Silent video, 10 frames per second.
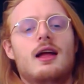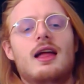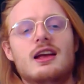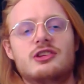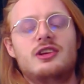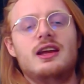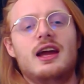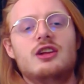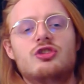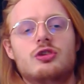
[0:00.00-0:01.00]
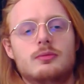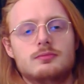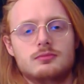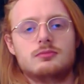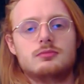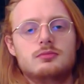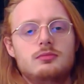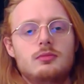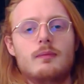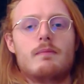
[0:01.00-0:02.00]
SCH,
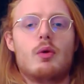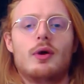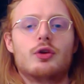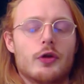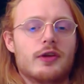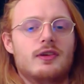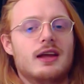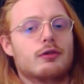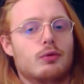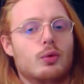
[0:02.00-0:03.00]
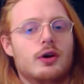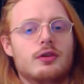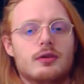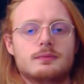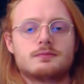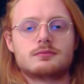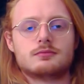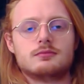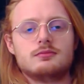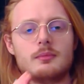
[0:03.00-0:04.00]
when not at the end of a word,
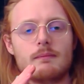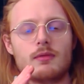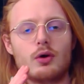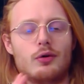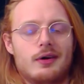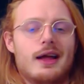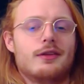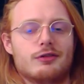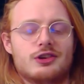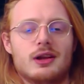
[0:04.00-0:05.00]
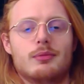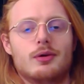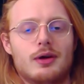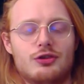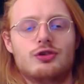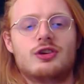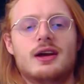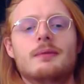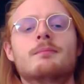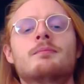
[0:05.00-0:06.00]
or end of a syllable, I should
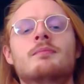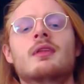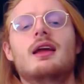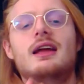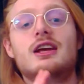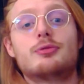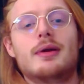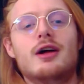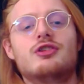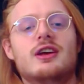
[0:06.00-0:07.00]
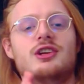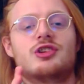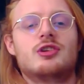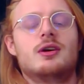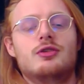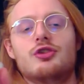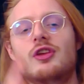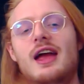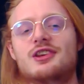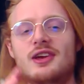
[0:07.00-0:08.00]
say, is pronounced as just an
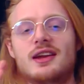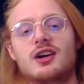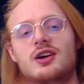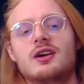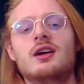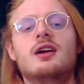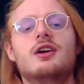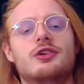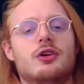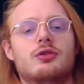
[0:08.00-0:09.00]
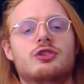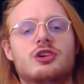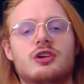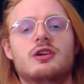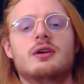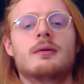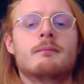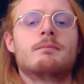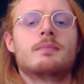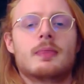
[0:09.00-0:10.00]
S and a ch. So sch.
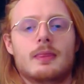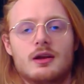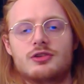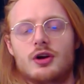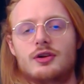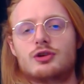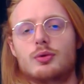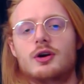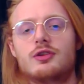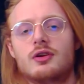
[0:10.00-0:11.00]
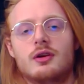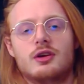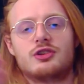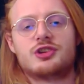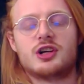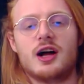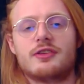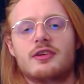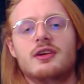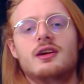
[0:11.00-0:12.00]
So this word,
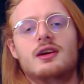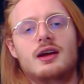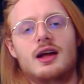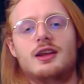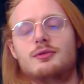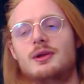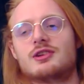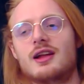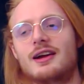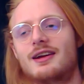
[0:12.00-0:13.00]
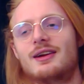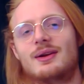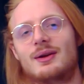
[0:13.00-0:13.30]
schat, and this means like